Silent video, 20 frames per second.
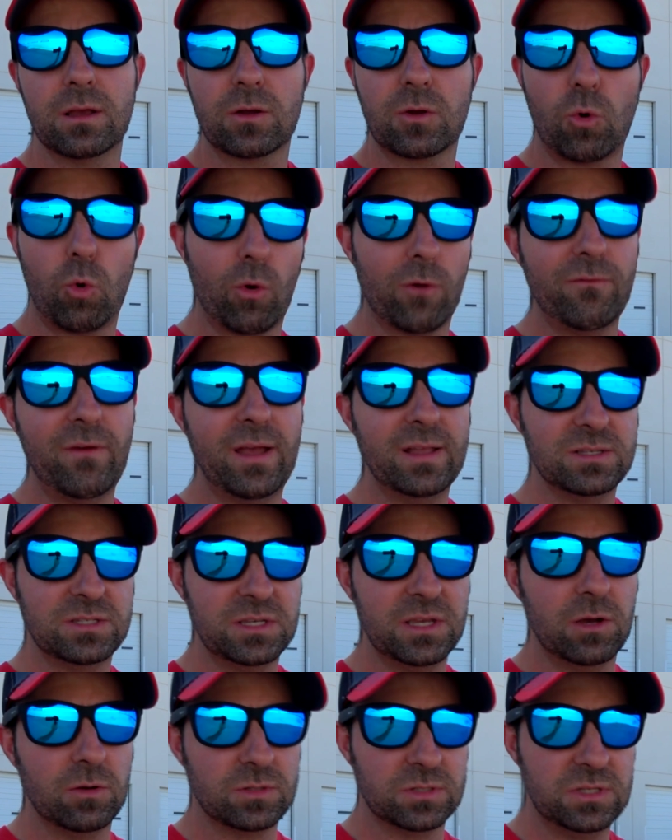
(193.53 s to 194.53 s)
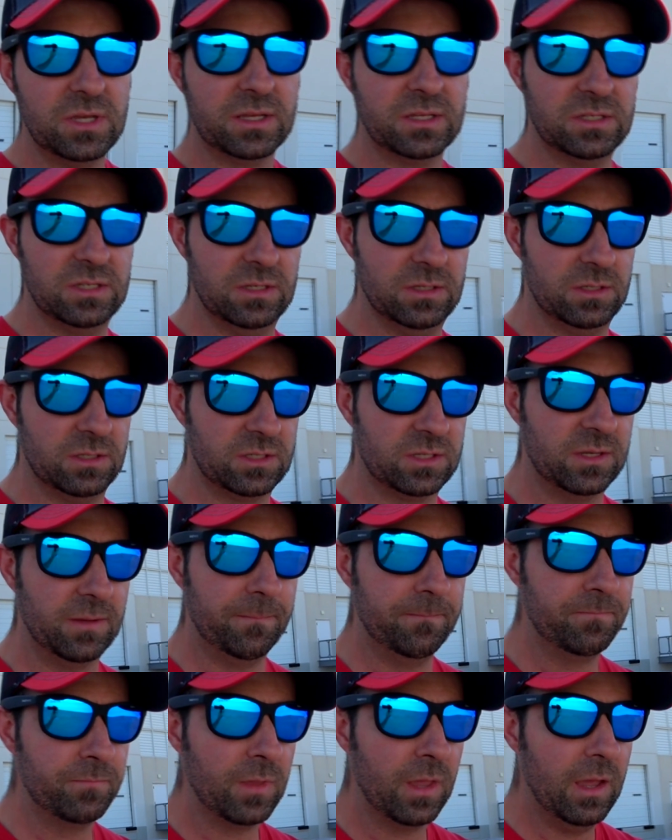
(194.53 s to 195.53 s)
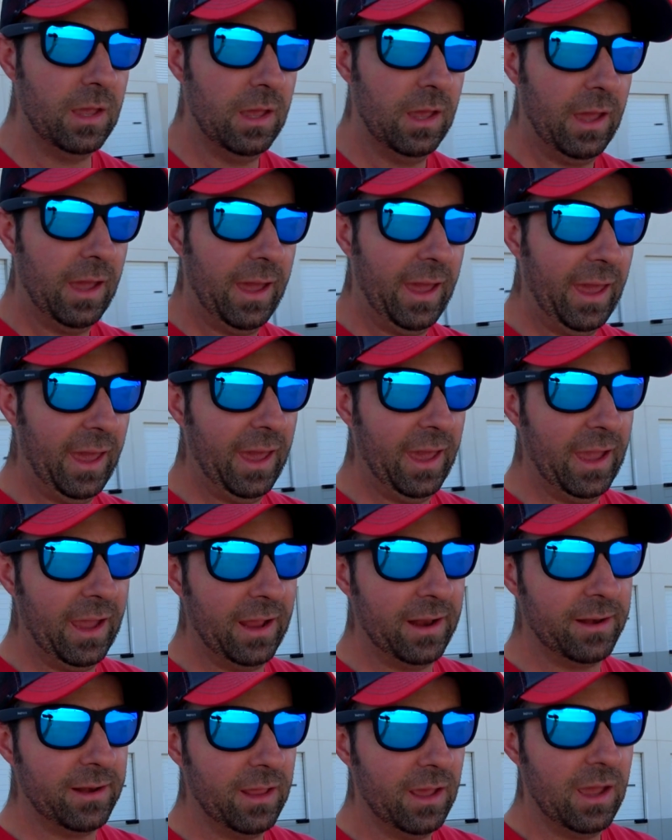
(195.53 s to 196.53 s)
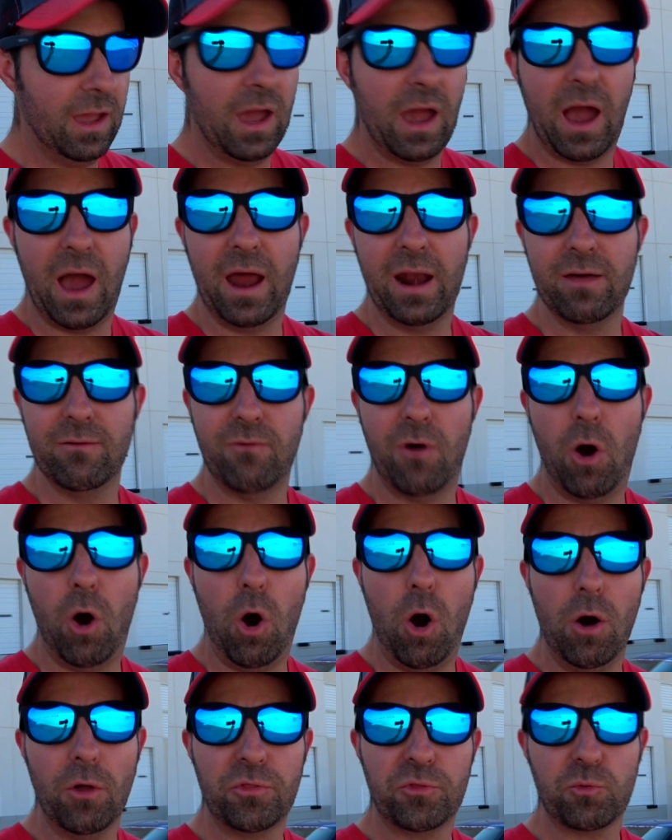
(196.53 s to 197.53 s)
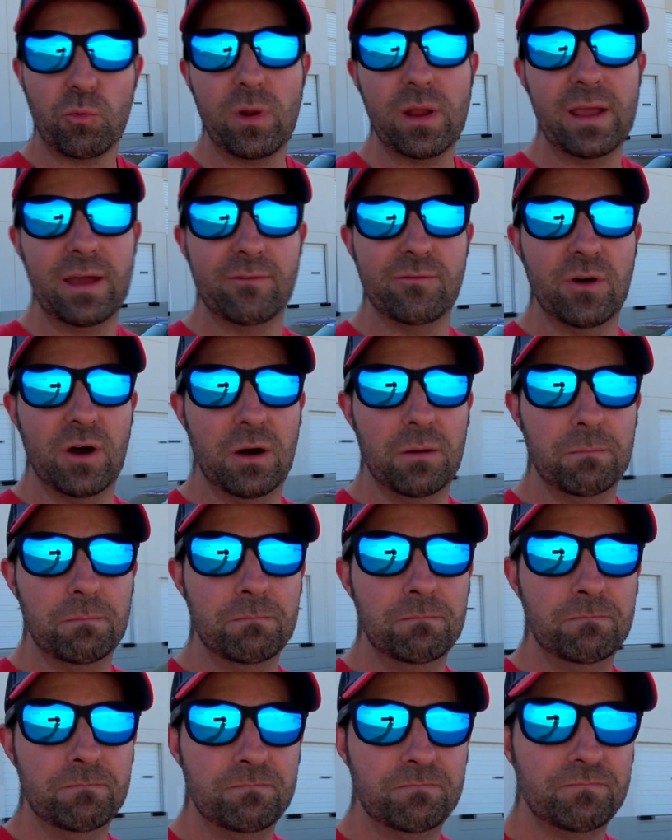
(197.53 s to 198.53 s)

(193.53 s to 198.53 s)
Corvette Z06s, and out of all 3 of them,